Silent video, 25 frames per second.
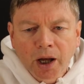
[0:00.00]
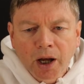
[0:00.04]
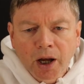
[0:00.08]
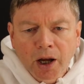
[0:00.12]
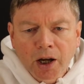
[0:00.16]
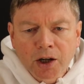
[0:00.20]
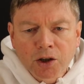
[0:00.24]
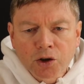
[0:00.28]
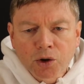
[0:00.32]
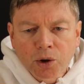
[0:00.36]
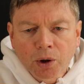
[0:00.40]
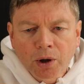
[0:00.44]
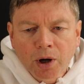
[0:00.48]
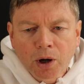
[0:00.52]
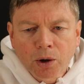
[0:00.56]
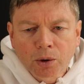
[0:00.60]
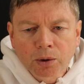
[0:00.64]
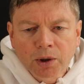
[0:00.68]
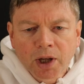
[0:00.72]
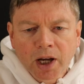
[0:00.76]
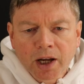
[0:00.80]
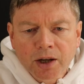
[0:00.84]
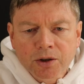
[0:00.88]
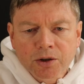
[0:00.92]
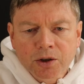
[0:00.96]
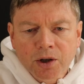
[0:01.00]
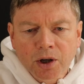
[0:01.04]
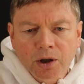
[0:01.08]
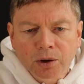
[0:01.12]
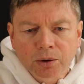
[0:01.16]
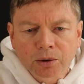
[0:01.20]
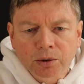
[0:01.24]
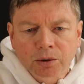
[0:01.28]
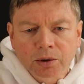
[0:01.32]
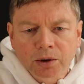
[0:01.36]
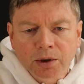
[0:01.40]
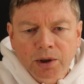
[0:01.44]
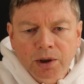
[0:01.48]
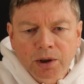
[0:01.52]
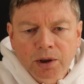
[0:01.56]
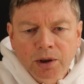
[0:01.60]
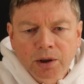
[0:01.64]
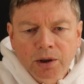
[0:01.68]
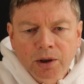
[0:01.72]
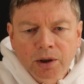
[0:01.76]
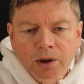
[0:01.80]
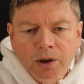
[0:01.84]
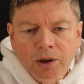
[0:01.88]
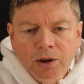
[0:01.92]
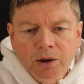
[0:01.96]
and your whole household,
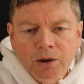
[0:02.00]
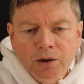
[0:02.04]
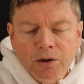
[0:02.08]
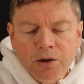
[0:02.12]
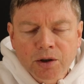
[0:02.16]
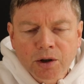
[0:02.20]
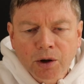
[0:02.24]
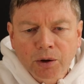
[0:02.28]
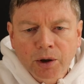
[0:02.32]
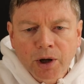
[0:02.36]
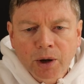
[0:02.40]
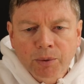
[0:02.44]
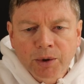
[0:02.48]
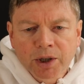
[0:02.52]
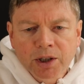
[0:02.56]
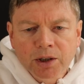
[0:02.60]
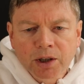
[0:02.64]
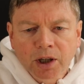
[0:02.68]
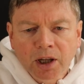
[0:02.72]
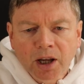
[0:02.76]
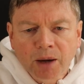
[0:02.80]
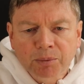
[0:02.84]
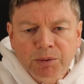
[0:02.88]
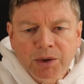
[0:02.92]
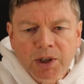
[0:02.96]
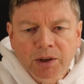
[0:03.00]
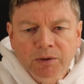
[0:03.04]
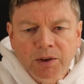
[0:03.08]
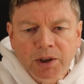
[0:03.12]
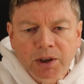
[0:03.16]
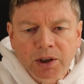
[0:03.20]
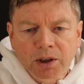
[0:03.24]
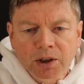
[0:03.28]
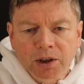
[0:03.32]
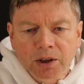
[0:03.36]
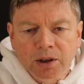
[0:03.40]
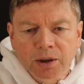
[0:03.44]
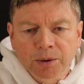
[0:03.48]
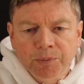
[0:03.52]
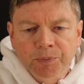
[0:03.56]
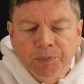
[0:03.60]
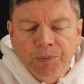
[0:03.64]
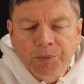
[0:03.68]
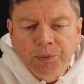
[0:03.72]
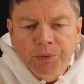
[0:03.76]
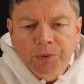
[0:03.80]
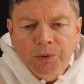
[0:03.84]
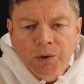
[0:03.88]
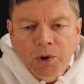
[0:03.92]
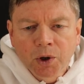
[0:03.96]
you shall go into captivity
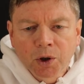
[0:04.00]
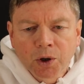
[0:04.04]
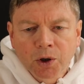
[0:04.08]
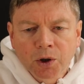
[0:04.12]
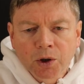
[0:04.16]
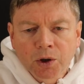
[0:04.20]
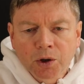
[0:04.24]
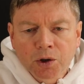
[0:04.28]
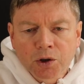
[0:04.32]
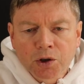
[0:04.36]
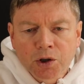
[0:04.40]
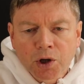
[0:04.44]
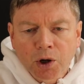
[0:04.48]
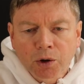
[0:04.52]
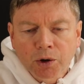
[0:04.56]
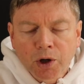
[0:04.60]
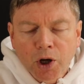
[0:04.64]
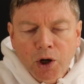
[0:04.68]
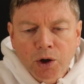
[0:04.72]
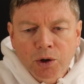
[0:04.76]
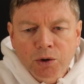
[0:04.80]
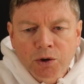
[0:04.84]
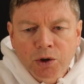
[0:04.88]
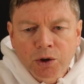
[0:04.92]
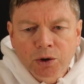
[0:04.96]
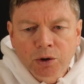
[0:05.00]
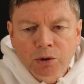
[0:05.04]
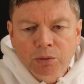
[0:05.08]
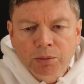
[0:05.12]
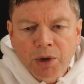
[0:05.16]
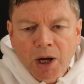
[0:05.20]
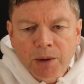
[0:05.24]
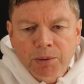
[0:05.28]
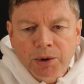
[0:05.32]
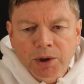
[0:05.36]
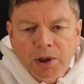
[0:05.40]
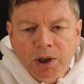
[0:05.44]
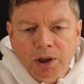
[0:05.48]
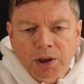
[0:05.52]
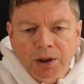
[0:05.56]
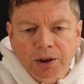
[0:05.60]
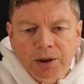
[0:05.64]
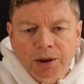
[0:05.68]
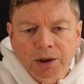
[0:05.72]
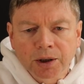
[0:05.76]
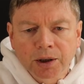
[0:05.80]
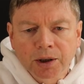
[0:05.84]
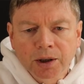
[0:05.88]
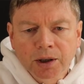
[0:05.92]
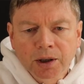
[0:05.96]
you shall go to
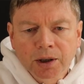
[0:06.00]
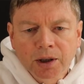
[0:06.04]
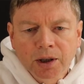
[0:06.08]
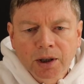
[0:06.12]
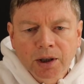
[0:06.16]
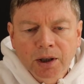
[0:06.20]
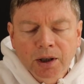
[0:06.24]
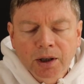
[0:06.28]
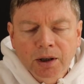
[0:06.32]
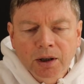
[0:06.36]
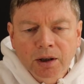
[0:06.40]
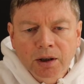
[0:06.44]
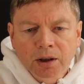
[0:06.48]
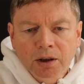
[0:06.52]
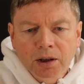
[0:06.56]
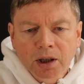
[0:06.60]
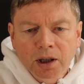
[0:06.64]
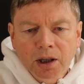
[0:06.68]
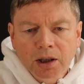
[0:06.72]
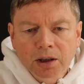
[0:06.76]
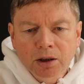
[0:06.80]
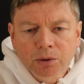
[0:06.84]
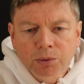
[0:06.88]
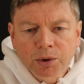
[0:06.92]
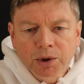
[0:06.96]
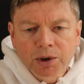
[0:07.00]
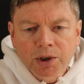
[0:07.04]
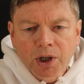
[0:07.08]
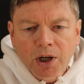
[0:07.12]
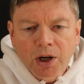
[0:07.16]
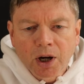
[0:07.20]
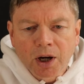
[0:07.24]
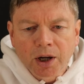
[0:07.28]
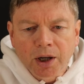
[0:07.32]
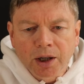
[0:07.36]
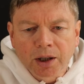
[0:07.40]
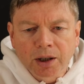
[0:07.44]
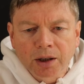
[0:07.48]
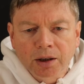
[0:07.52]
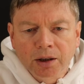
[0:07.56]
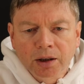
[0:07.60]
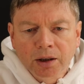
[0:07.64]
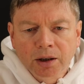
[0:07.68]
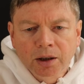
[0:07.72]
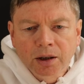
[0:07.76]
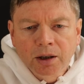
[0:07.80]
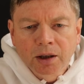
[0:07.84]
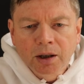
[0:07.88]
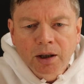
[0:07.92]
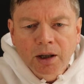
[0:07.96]
Babylon. There you will die,
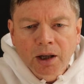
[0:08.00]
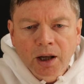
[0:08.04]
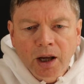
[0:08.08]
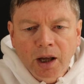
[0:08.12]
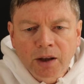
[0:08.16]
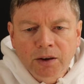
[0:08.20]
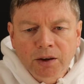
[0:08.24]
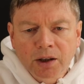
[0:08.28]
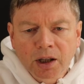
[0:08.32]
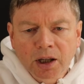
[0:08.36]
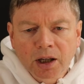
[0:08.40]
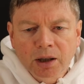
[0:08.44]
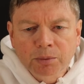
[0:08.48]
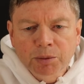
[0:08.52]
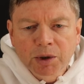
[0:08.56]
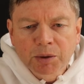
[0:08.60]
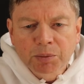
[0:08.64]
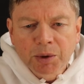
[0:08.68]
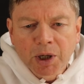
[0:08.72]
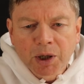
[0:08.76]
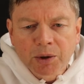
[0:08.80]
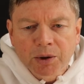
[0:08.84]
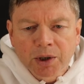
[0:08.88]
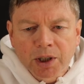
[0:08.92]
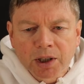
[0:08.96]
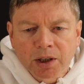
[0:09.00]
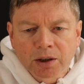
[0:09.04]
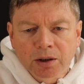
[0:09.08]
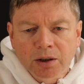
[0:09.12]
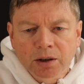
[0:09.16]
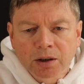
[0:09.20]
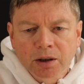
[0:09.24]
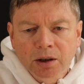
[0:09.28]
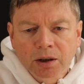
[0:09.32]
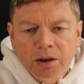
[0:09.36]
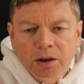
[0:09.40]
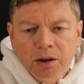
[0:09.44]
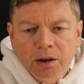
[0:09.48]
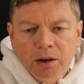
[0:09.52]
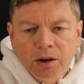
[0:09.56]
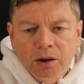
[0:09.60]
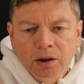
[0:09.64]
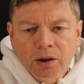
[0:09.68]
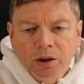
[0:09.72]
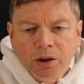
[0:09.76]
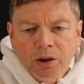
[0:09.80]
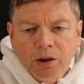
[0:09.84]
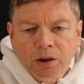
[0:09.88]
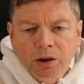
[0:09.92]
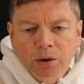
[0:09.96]
and there be buried,
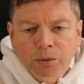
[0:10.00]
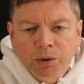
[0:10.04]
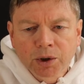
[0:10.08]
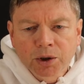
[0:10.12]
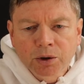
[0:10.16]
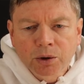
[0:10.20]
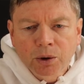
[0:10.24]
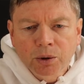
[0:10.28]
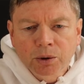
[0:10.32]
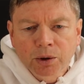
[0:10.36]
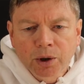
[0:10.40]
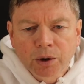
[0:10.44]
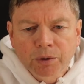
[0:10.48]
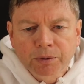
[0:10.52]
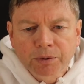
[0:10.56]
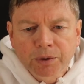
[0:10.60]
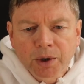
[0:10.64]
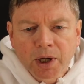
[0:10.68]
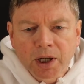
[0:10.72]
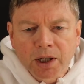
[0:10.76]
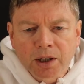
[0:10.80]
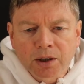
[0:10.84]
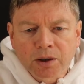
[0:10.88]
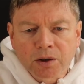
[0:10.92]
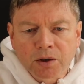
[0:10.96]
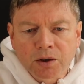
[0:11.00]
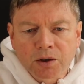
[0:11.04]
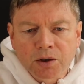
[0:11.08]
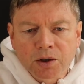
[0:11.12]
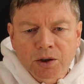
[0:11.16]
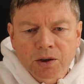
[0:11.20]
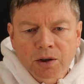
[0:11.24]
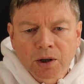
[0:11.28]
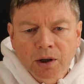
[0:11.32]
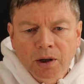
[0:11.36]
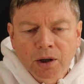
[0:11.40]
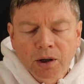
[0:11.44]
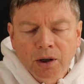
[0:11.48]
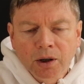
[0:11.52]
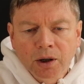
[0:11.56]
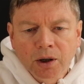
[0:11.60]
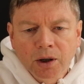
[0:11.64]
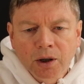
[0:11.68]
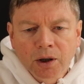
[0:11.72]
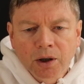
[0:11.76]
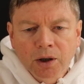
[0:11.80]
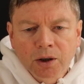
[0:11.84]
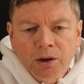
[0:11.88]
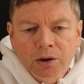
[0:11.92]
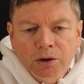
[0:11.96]
you and all your friends,
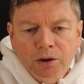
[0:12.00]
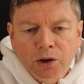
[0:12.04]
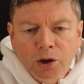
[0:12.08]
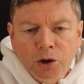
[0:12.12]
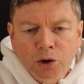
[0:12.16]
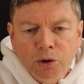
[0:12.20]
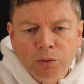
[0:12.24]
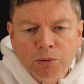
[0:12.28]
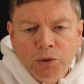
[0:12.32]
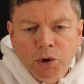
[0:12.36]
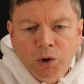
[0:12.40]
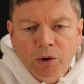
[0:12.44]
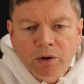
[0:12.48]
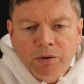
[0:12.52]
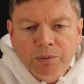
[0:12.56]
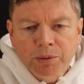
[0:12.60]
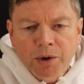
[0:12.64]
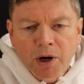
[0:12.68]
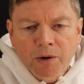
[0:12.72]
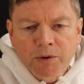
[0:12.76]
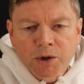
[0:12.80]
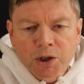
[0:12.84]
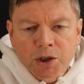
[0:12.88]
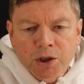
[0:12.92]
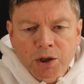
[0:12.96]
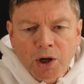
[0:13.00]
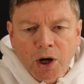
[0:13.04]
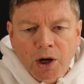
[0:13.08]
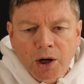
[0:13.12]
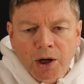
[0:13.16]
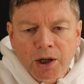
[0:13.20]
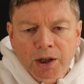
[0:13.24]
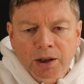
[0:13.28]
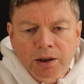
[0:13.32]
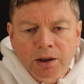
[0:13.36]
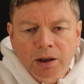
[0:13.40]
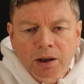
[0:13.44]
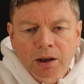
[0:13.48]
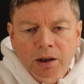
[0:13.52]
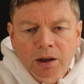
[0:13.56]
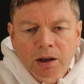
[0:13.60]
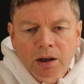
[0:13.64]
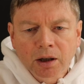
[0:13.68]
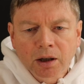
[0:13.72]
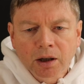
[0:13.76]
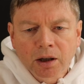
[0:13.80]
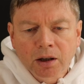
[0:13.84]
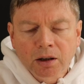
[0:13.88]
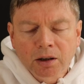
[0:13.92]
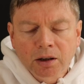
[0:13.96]
to whom you have prophesied
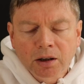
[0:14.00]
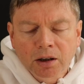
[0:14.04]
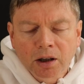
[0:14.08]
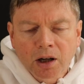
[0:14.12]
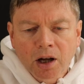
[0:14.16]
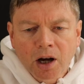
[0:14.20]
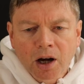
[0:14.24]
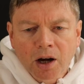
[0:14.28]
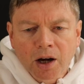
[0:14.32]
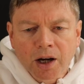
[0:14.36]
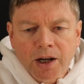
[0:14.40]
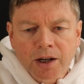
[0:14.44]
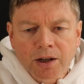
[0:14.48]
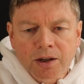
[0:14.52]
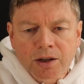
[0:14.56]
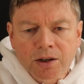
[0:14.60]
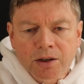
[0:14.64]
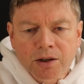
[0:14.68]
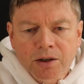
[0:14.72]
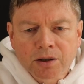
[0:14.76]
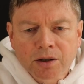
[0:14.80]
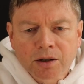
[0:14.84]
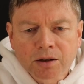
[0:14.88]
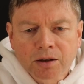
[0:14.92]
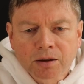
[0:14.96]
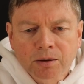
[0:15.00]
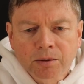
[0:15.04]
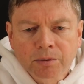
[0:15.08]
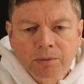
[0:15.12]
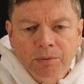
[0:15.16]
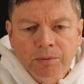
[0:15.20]
lies.